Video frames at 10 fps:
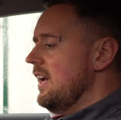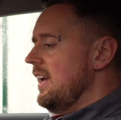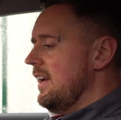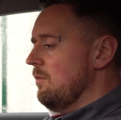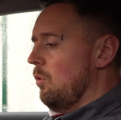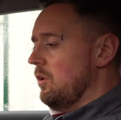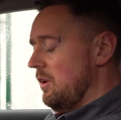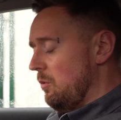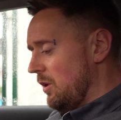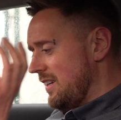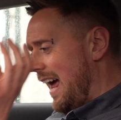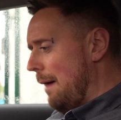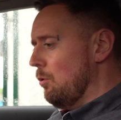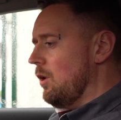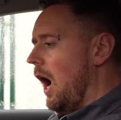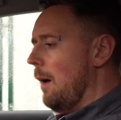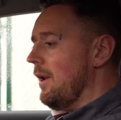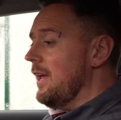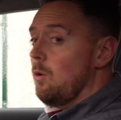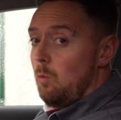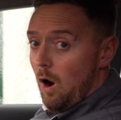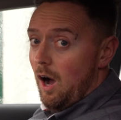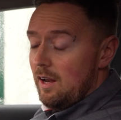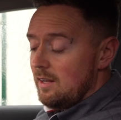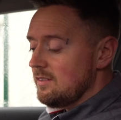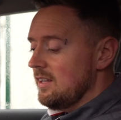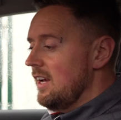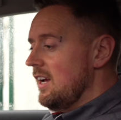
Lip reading: We wanted Apple CarPlay wireless,